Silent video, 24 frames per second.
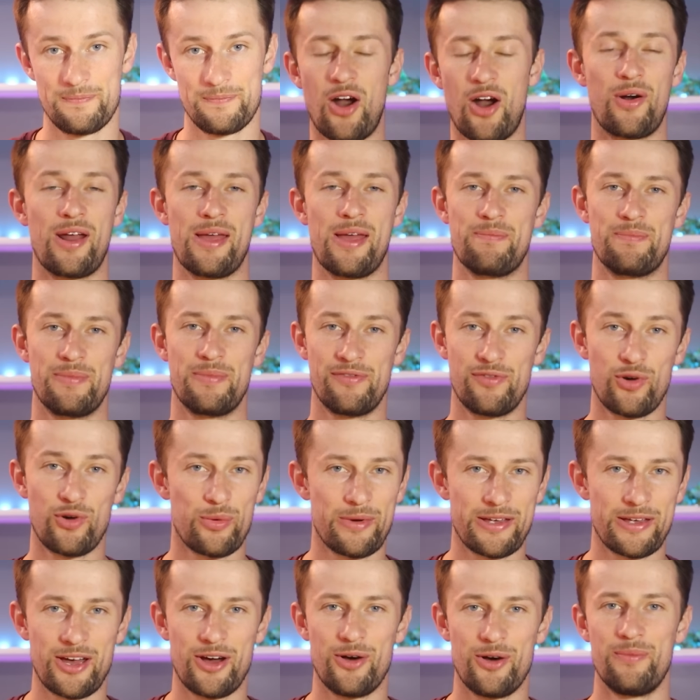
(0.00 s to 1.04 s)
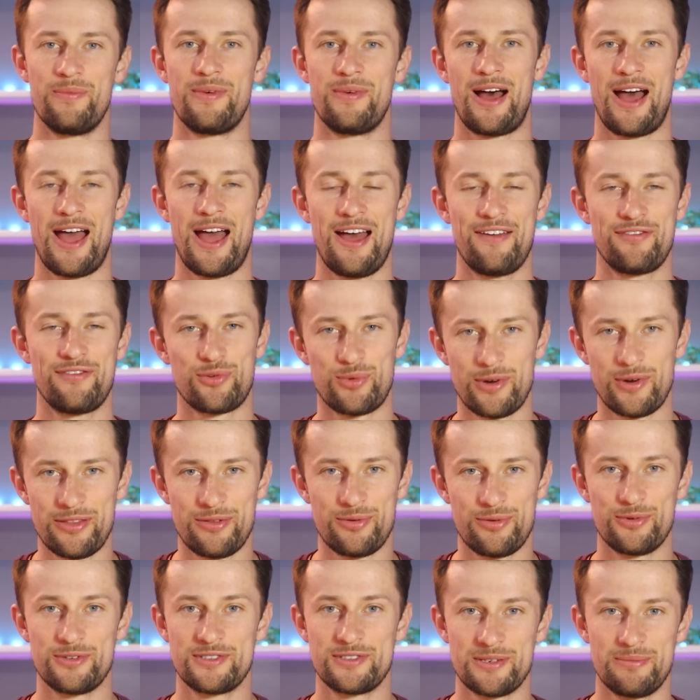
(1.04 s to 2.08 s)
All right, before we go, I have to run
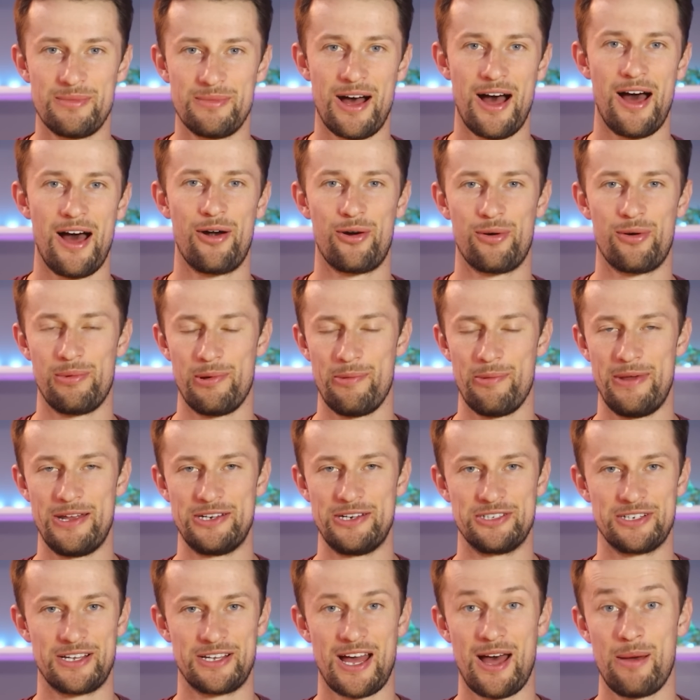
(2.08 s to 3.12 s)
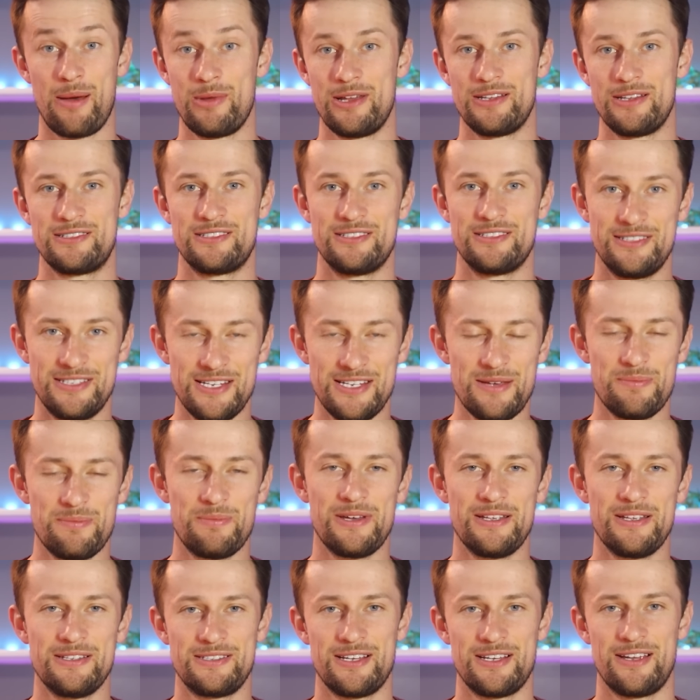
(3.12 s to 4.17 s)
through some honorable mention comments deep
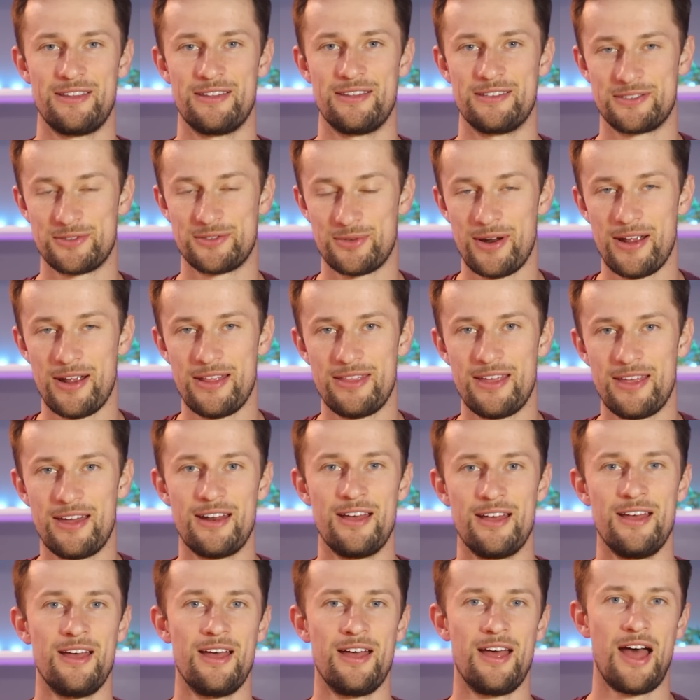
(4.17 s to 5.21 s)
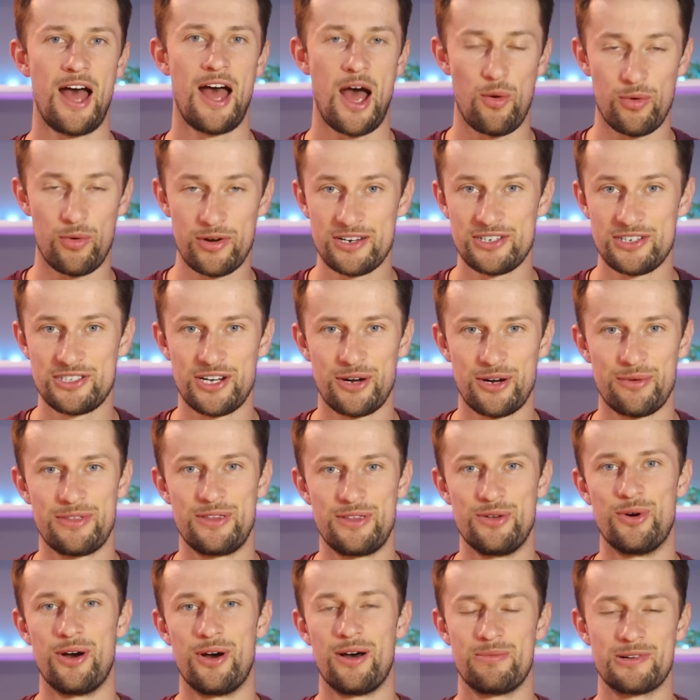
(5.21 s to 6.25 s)
inside this thread that I wanted to share with
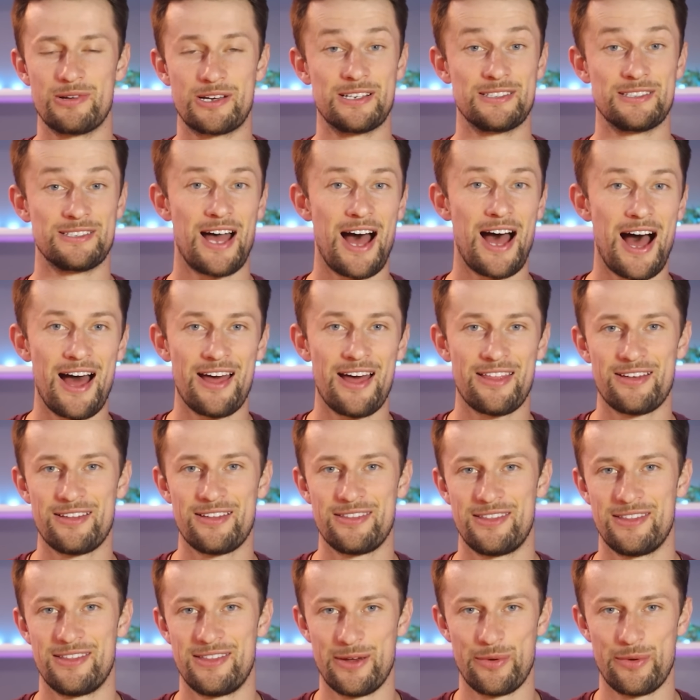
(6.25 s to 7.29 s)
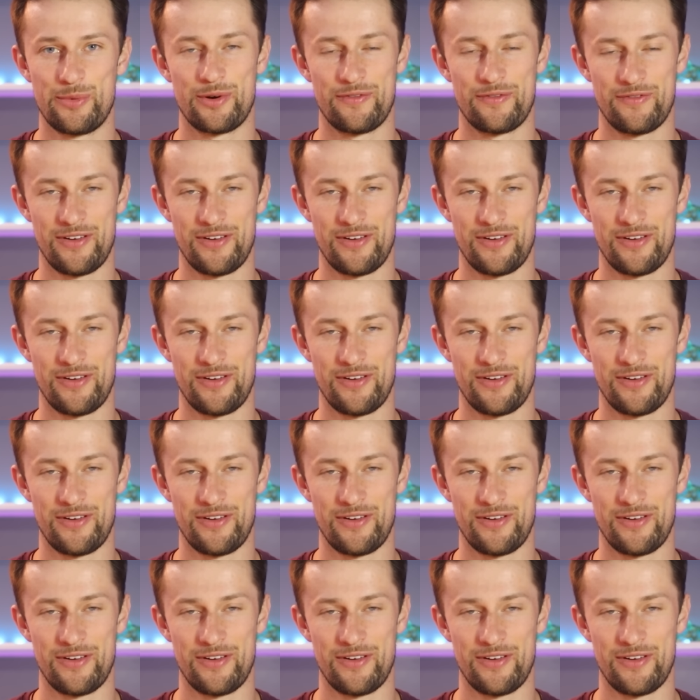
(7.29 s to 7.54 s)
you all because I thought that they were